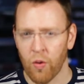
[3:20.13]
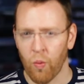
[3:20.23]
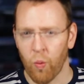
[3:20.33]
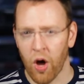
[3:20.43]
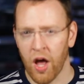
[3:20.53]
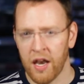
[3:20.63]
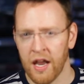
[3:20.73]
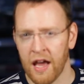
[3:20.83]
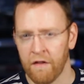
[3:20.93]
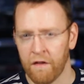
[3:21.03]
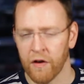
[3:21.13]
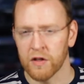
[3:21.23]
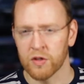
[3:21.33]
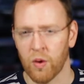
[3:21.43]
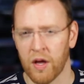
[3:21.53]
1 and
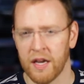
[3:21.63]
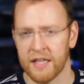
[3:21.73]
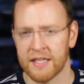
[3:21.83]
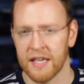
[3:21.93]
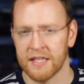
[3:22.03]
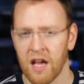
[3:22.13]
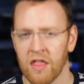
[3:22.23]
verse 1, it says,